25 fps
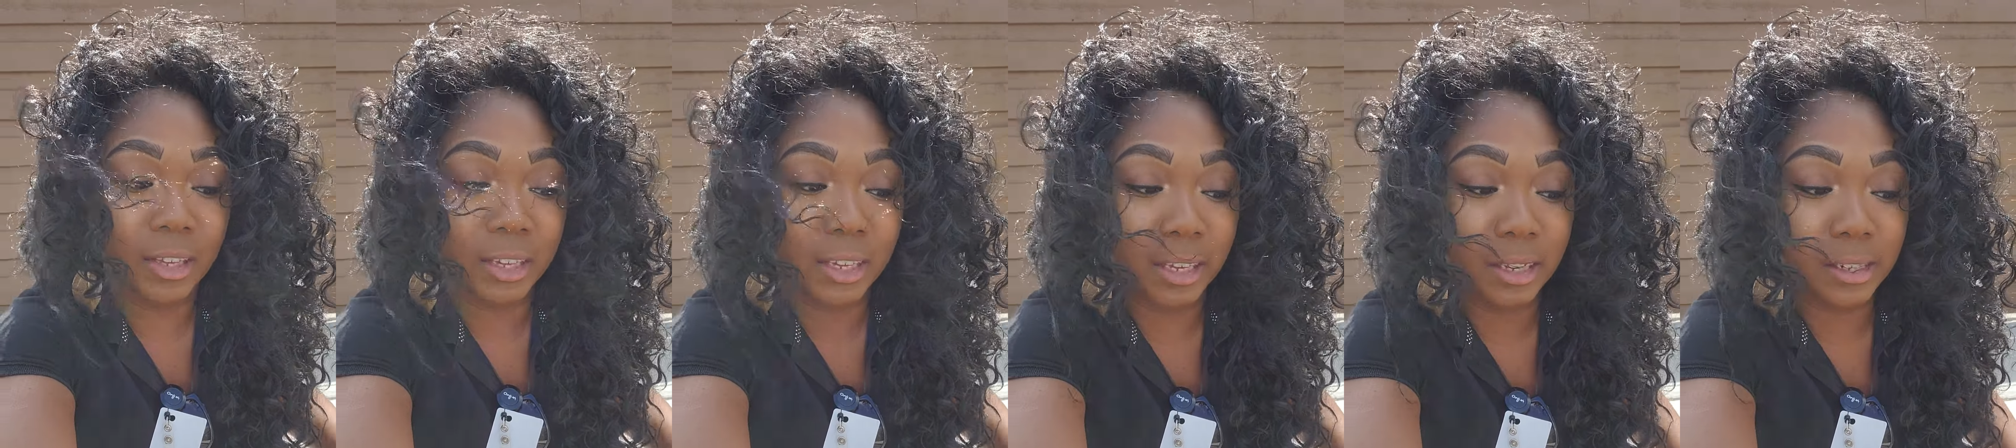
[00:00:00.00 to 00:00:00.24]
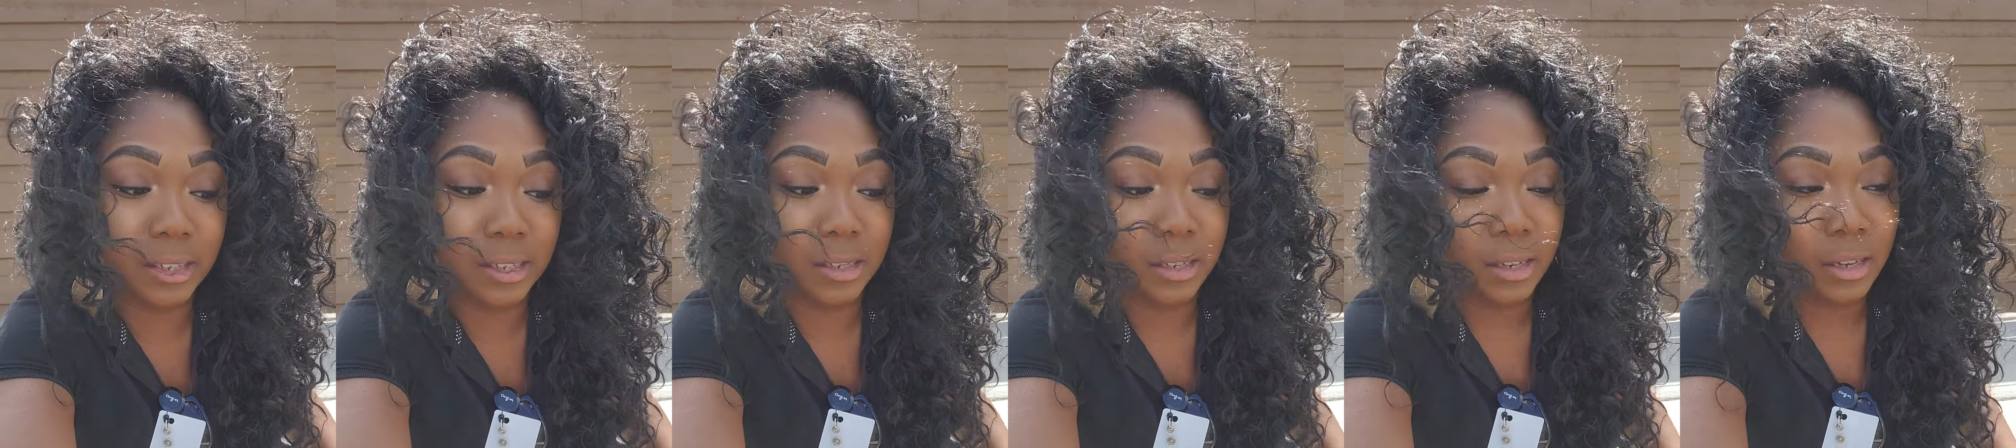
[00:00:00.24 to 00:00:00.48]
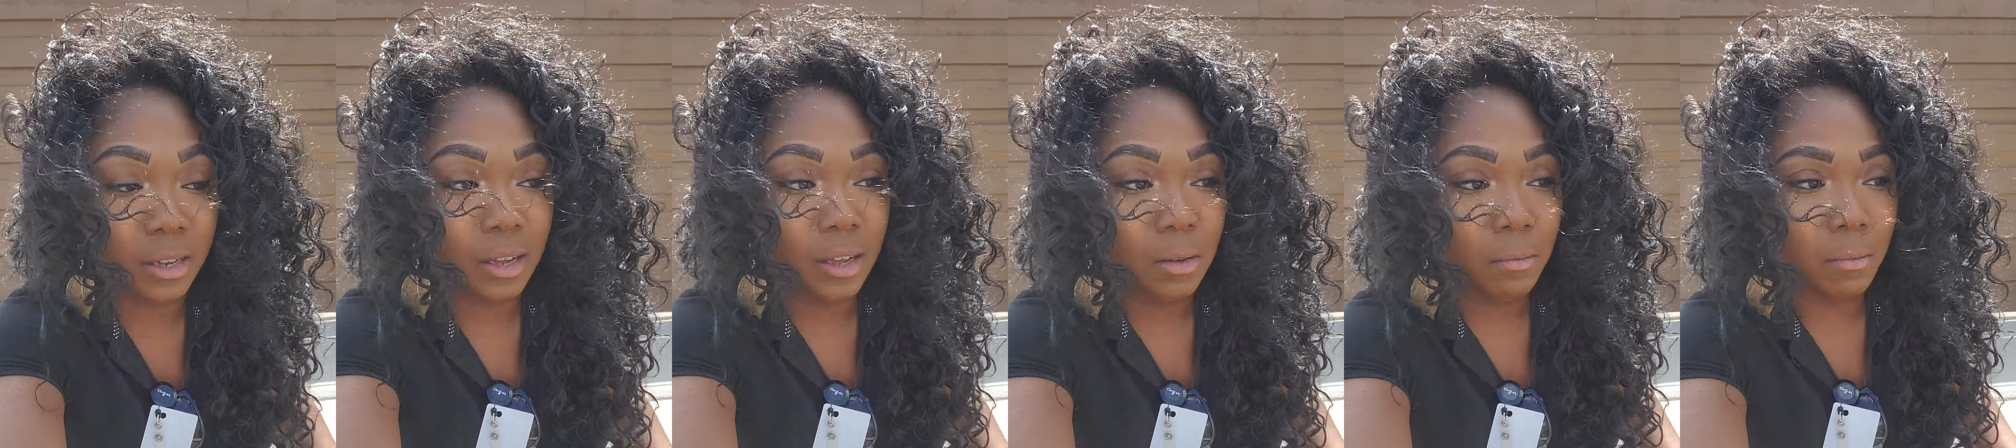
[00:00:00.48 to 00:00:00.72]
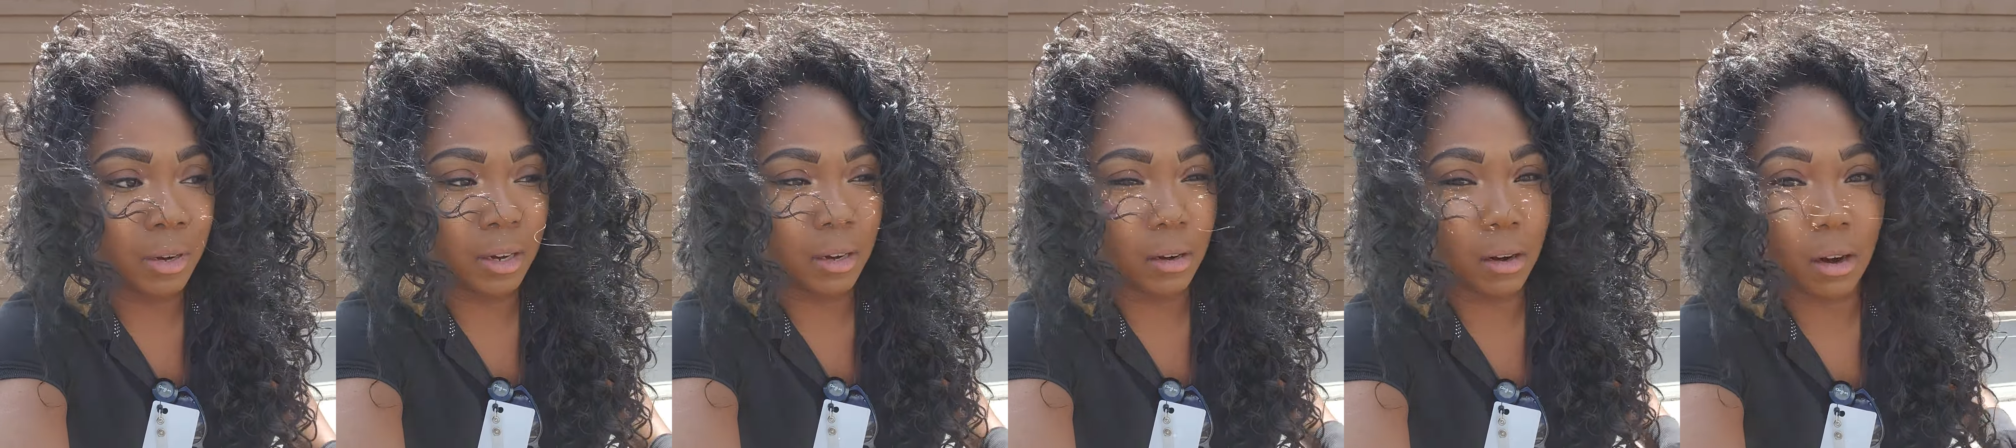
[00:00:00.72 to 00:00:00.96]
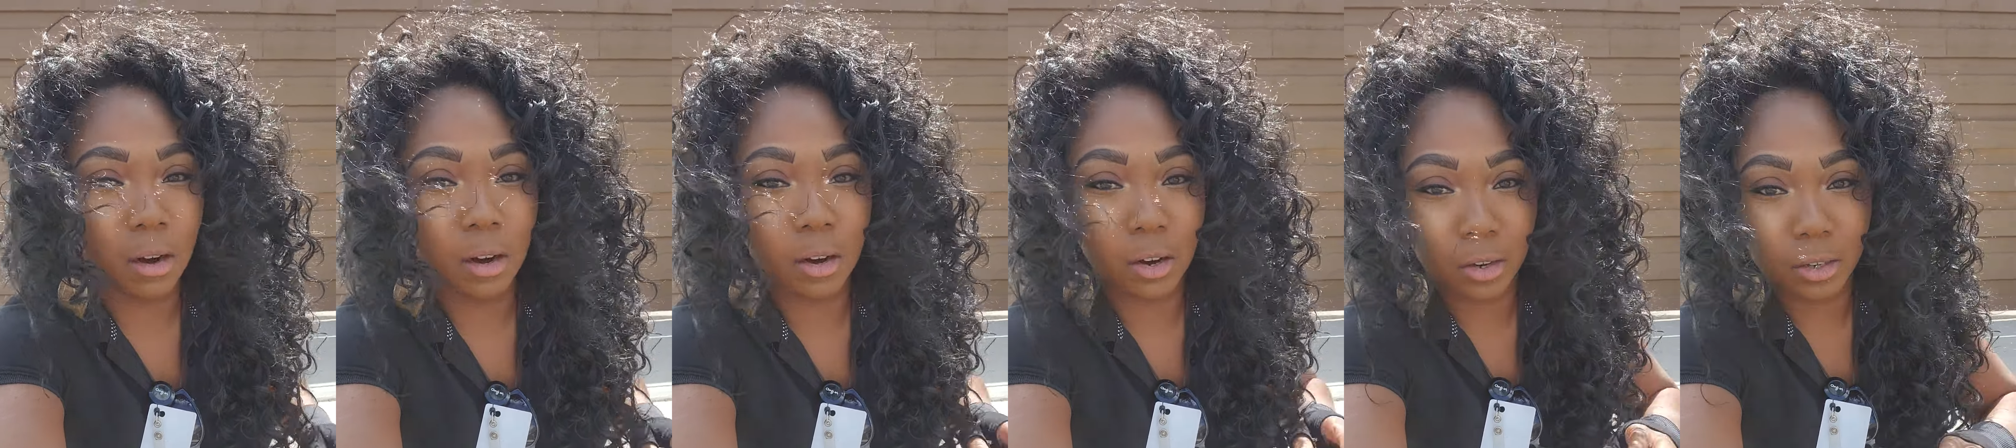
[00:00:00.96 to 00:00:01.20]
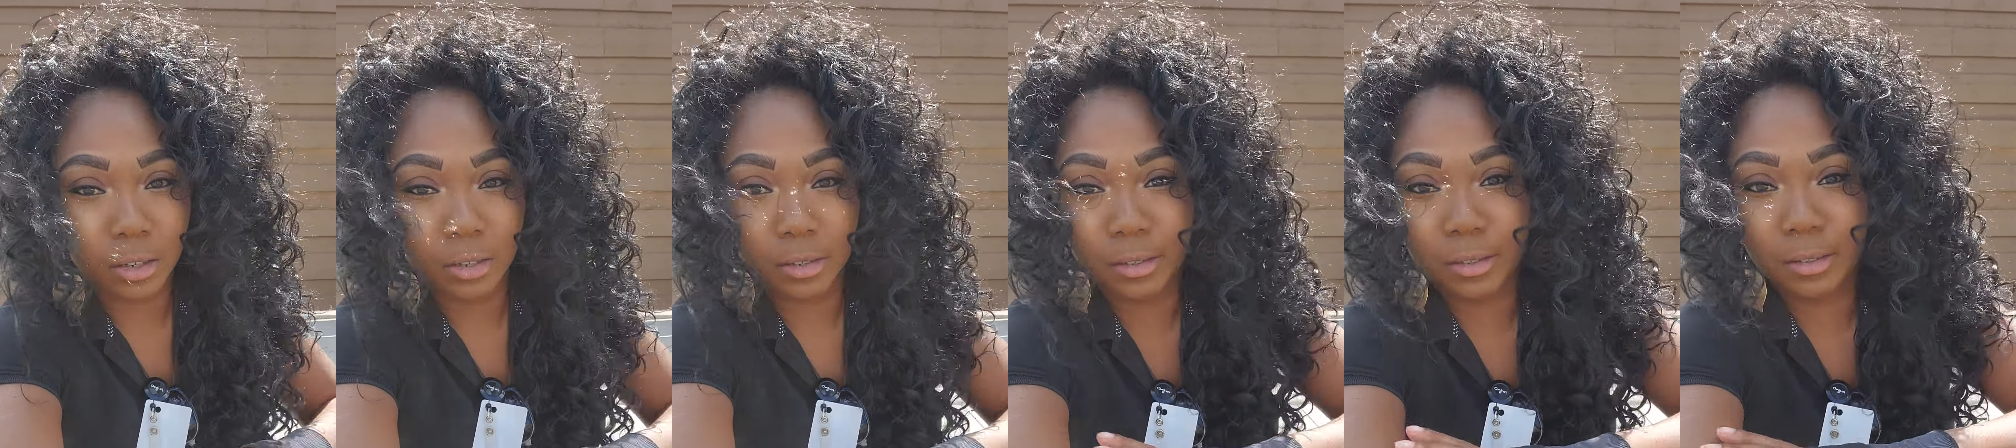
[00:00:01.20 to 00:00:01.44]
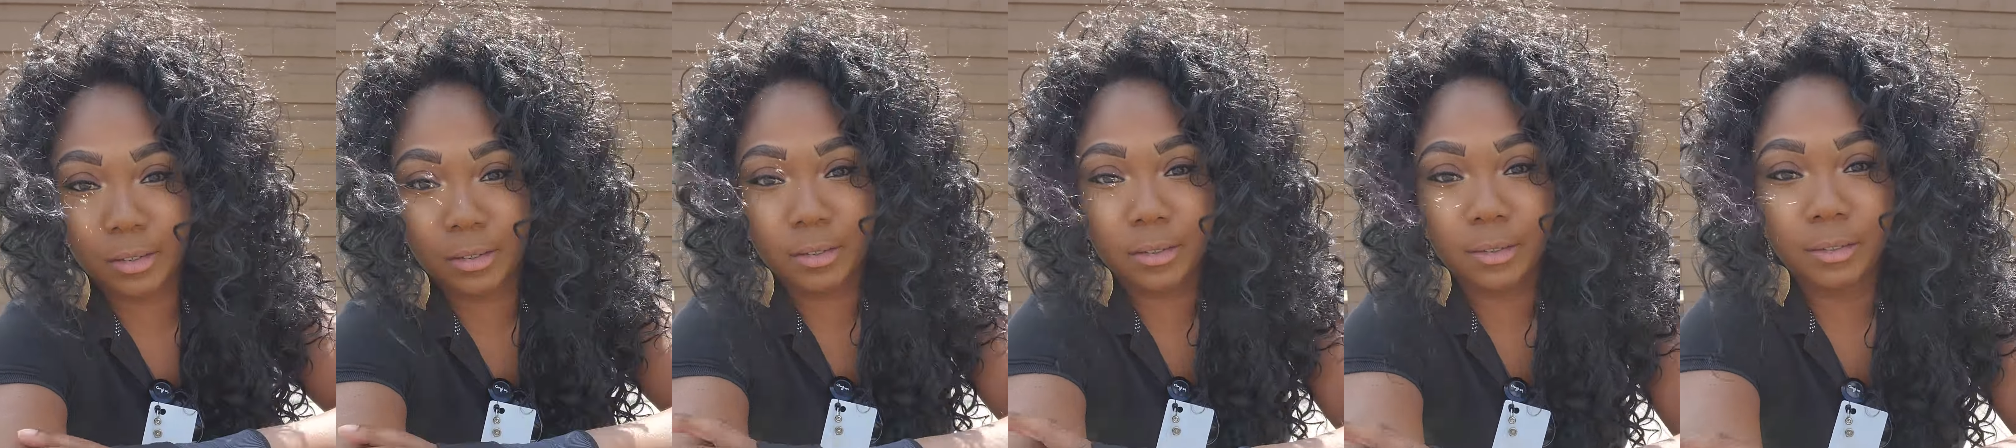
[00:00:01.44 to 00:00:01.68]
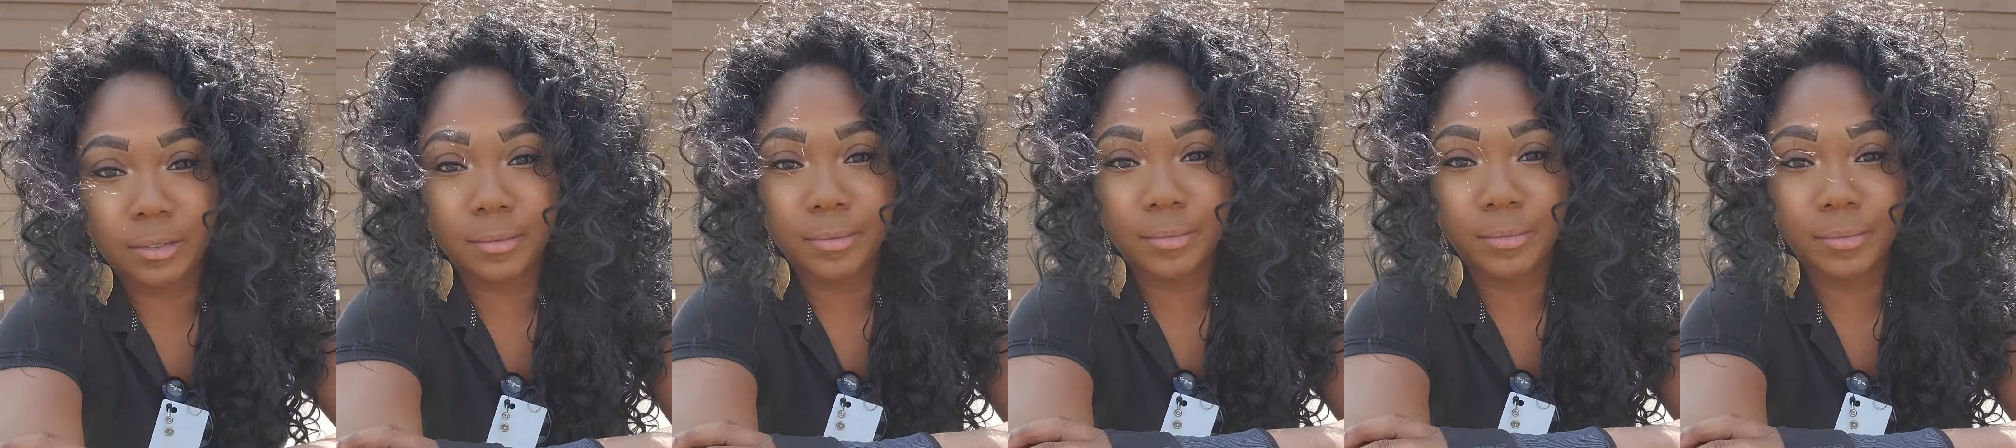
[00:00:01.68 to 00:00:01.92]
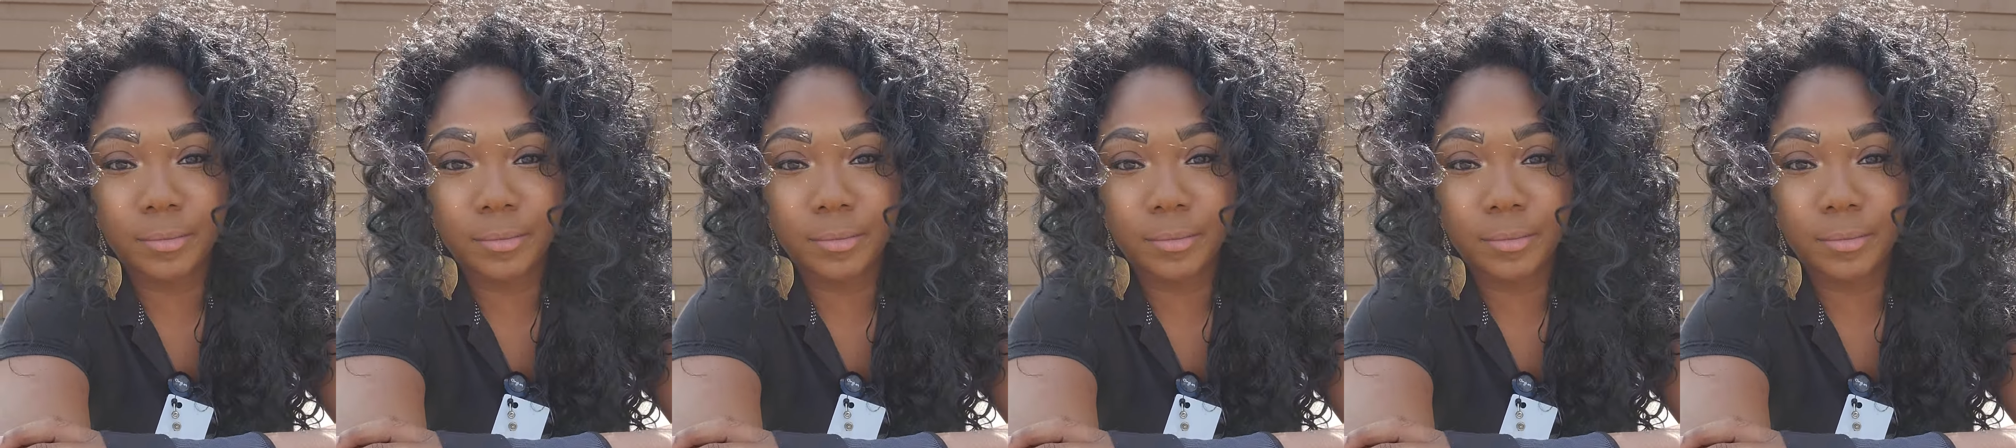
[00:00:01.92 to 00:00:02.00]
eat, but it hurts.